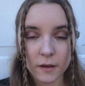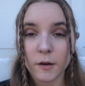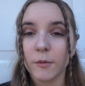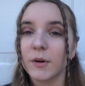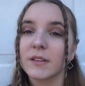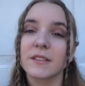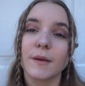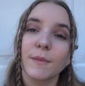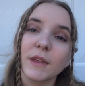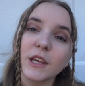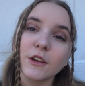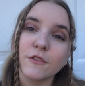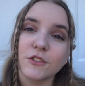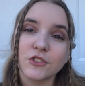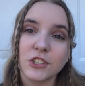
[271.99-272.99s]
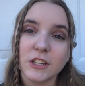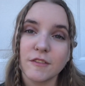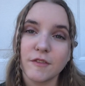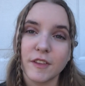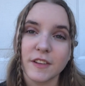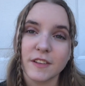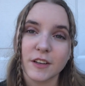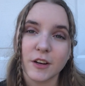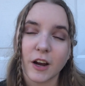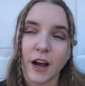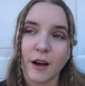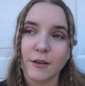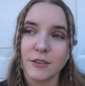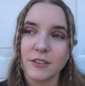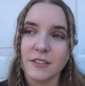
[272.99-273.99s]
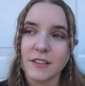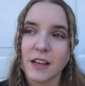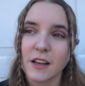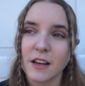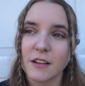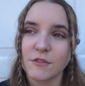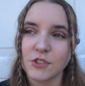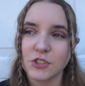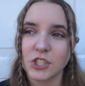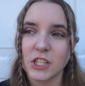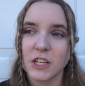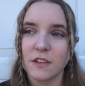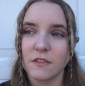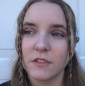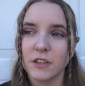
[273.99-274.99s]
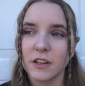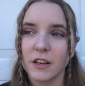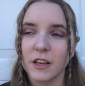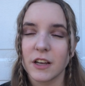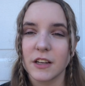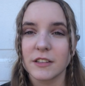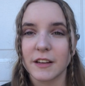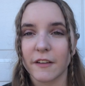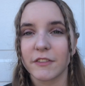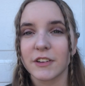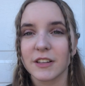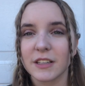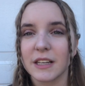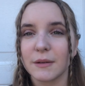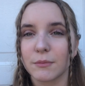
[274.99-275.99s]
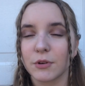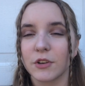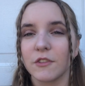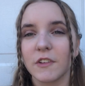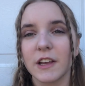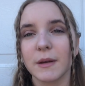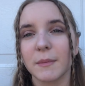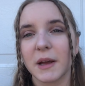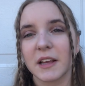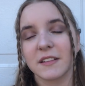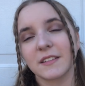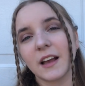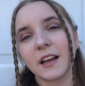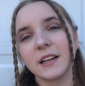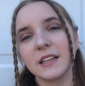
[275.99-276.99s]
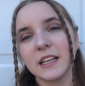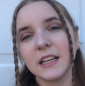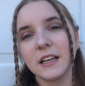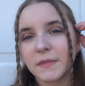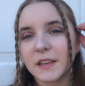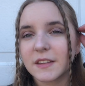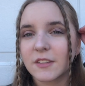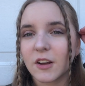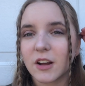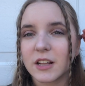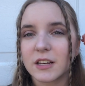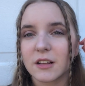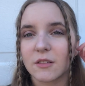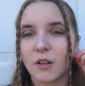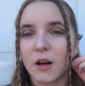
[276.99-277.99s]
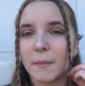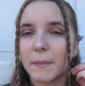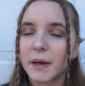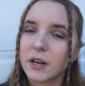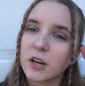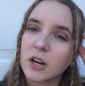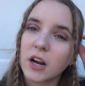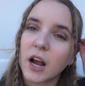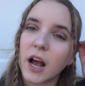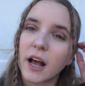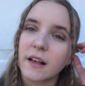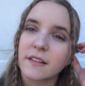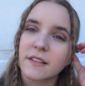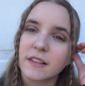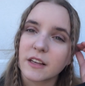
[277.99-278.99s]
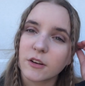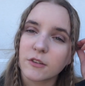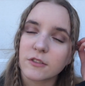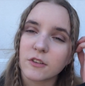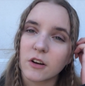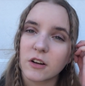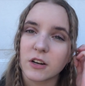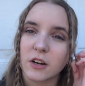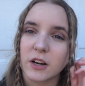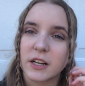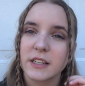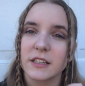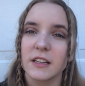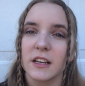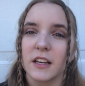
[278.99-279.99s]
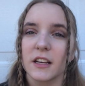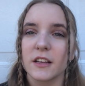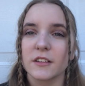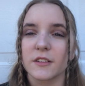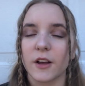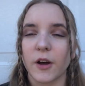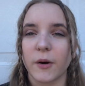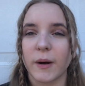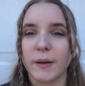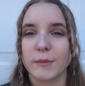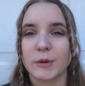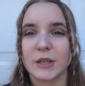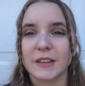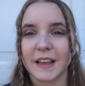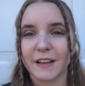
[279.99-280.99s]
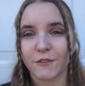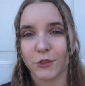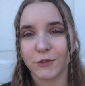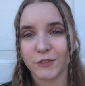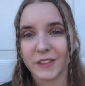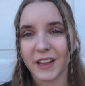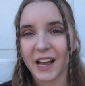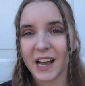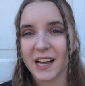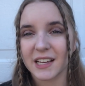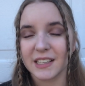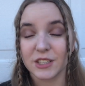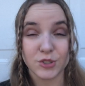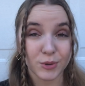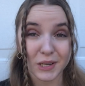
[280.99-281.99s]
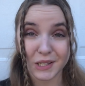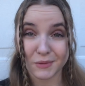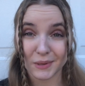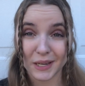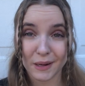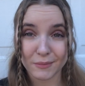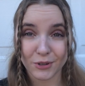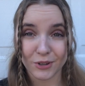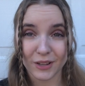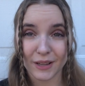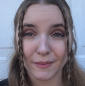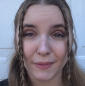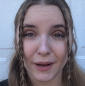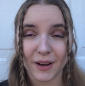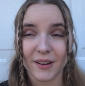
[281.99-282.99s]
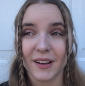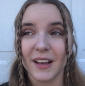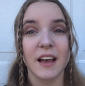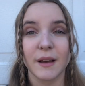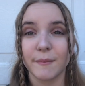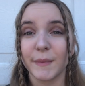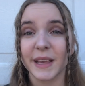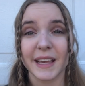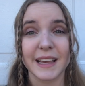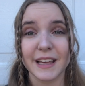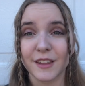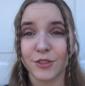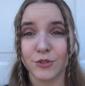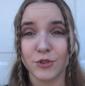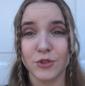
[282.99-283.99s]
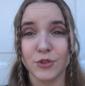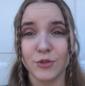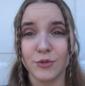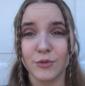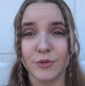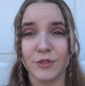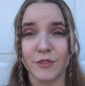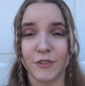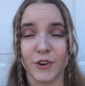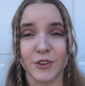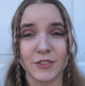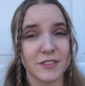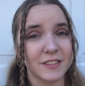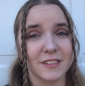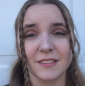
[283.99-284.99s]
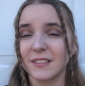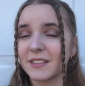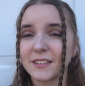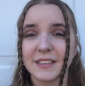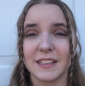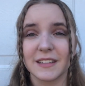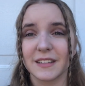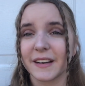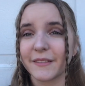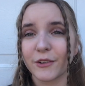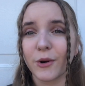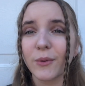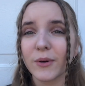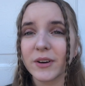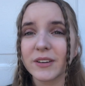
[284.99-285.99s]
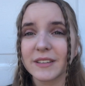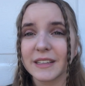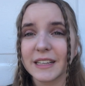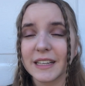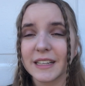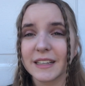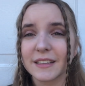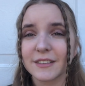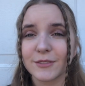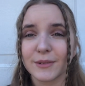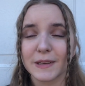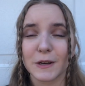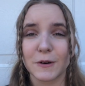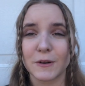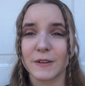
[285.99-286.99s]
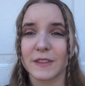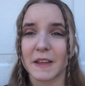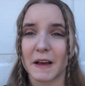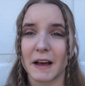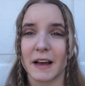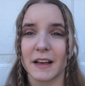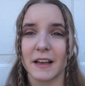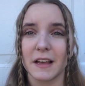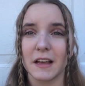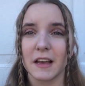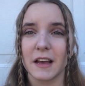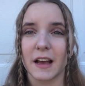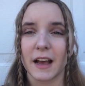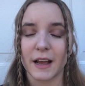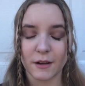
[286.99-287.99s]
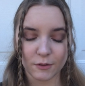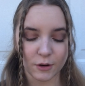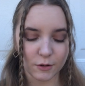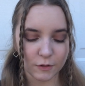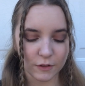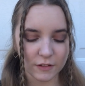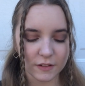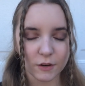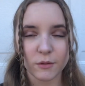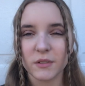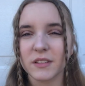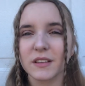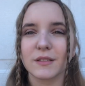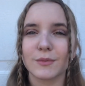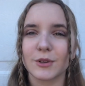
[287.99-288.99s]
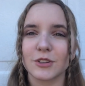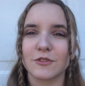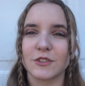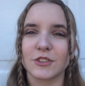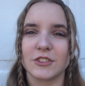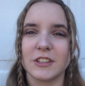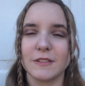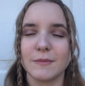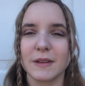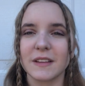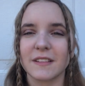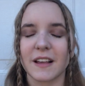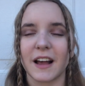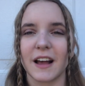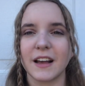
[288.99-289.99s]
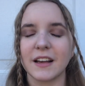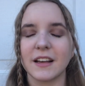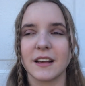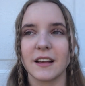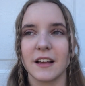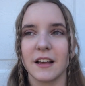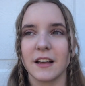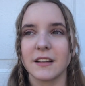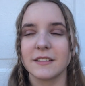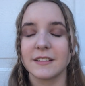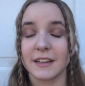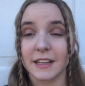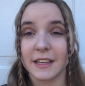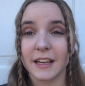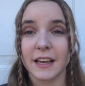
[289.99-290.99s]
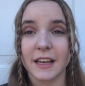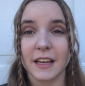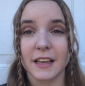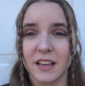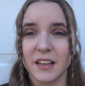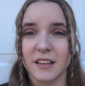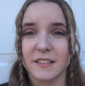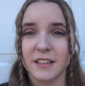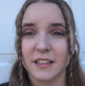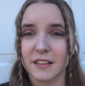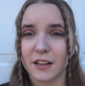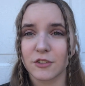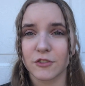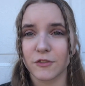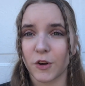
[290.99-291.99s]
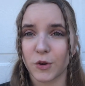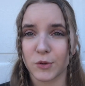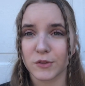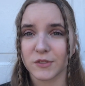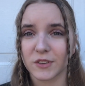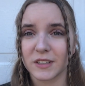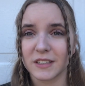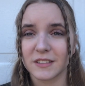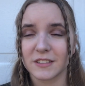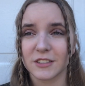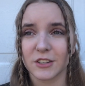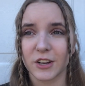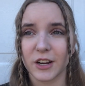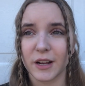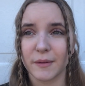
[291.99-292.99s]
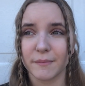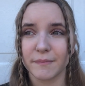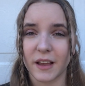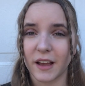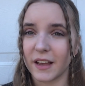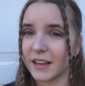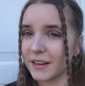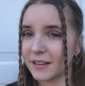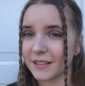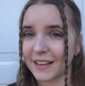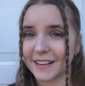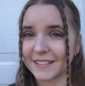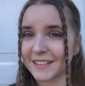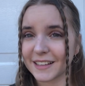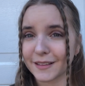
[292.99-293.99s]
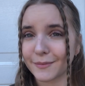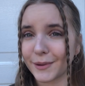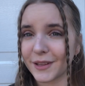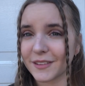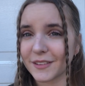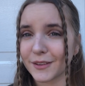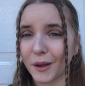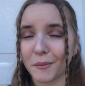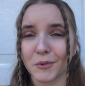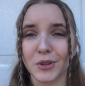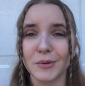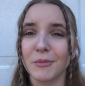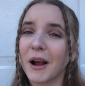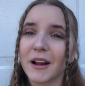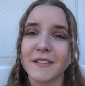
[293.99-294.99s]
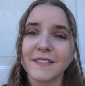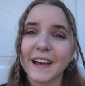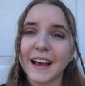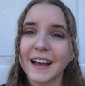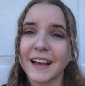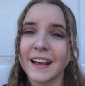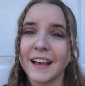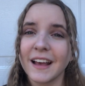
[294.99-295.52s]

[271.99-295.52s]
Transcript: What's something you've achieved this year? I would just say I've achieved definitely improving my anxiety. It's gotten a lot better as the year's gone on, so I'm really thankful for that. In 2020, I'm talking about making it through the first season of quarantine, doing all that. I don't know, this year wasn't as much for achievement. I did get 600 followers on Instagram in like 6 months, so I'm really proud of that.